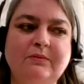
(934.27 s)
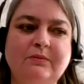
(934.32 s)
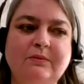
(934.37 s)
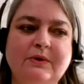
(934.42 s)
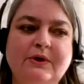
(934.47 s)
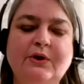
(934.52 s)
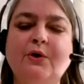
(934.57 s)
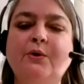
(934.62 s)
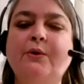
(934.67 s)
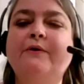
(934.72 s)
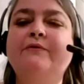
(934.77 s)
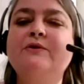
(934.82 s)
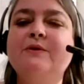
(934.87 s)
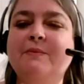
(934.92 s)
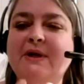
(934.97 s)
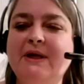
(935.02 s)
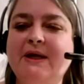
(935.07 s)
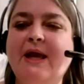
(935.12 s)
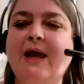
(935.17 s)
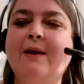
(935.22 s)
if
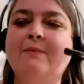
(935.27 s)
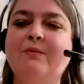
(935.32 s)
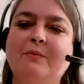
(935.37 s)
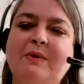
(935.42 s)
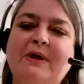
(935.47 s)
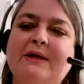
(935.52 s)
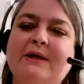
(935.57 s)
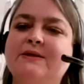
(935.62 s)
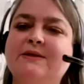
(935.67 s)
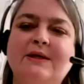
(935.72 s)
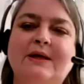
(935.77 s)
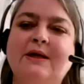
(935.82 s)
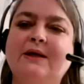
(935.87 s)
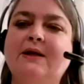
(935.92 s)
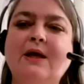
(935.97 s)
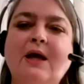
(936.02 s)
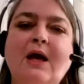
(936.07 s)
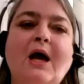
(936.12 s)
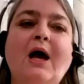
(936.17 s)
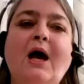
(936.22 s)
somebody came to me and said,
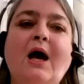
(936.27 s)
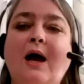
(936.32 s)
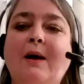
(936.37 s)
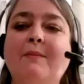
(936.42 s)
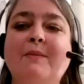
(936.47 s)
I'm